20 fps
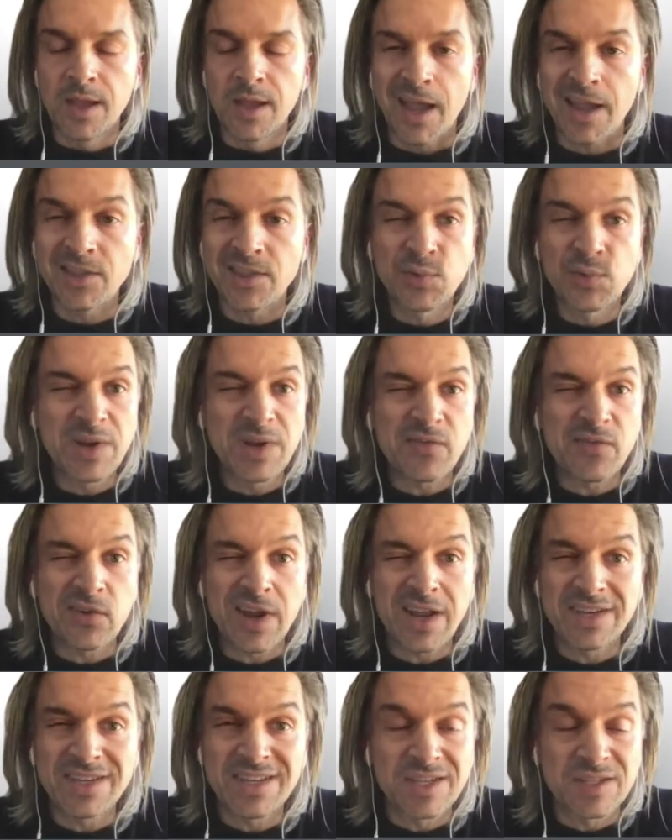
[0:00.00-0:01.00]
I had 3
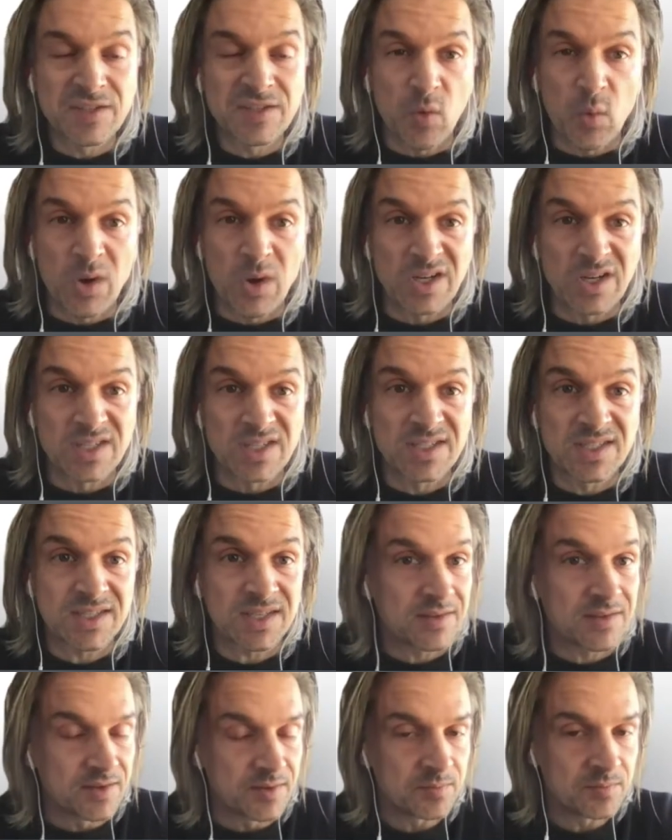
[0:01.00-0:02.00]
different ideas for where to
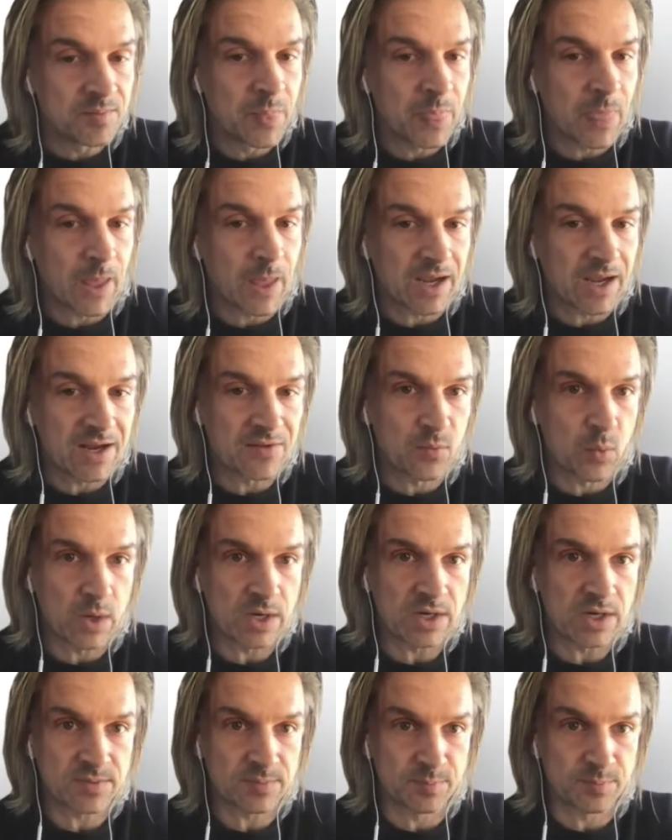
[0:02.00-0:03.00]
stick them. I kind of
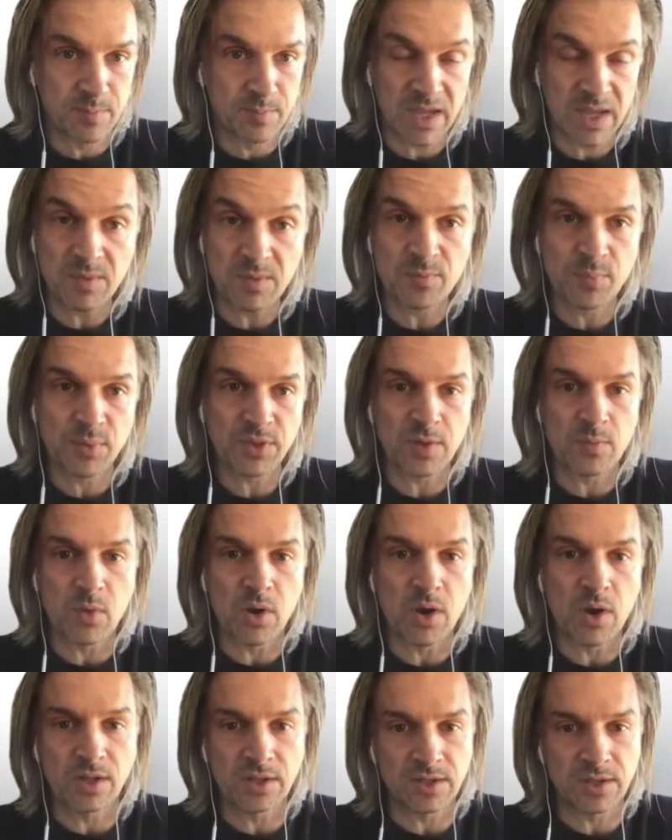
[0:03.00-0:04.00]
wanted to maybe put them
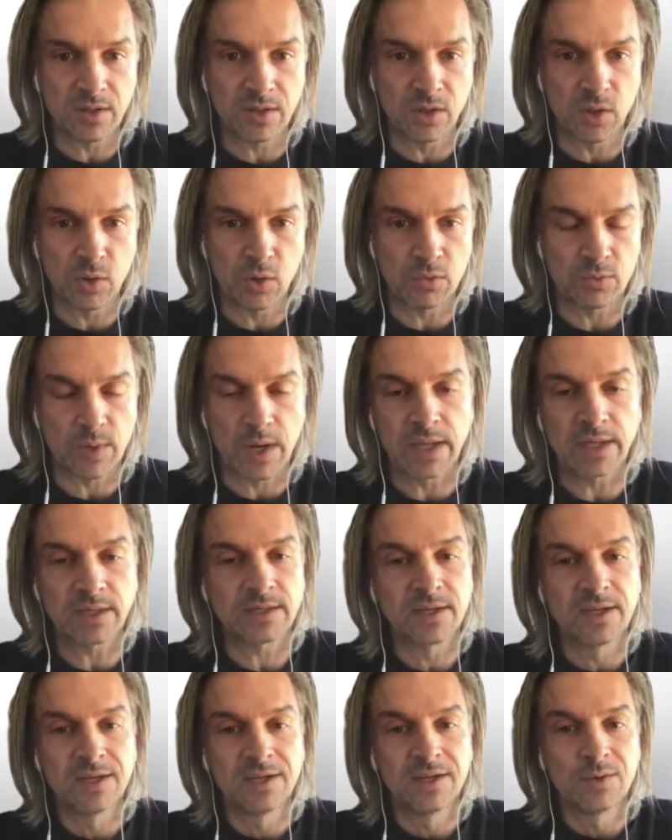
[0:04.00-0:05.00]
all in the lower right,
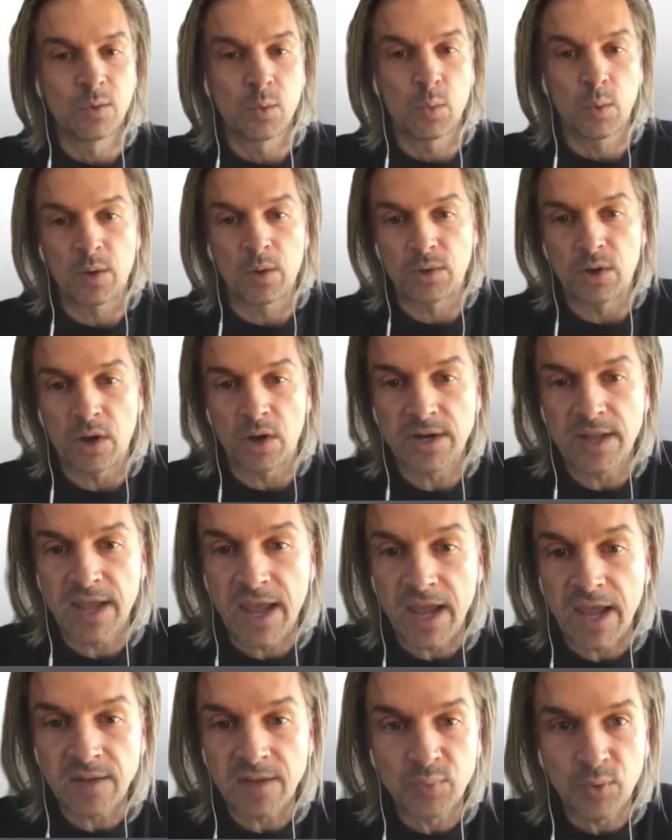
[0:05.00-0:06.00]
where we already
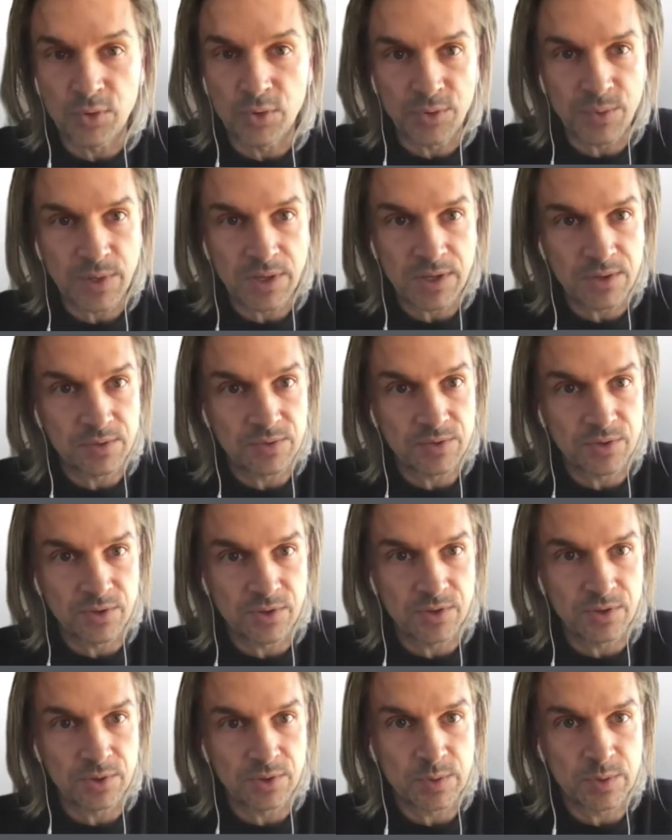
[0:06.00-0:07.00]
had Puerto Rico and
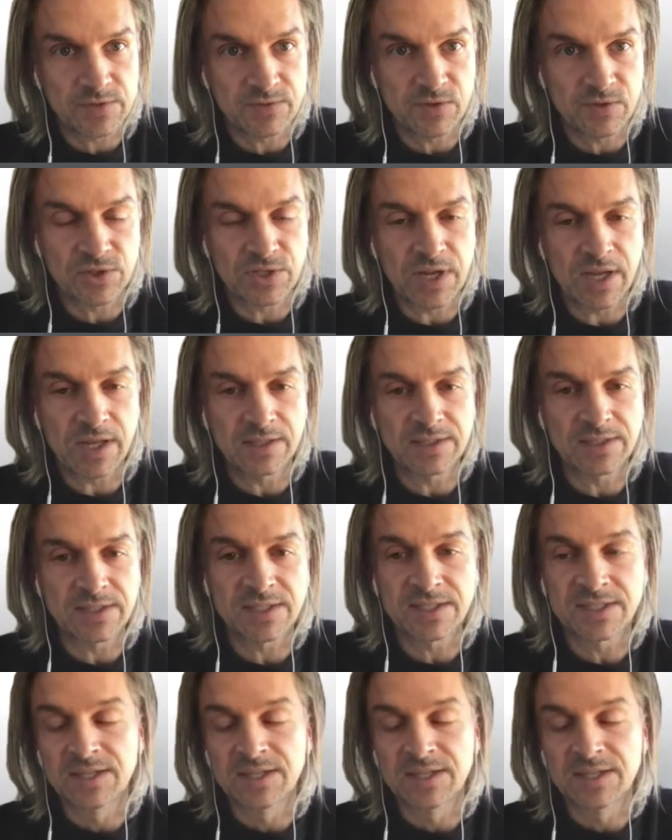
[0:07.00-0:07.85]
the US Virgin Islands.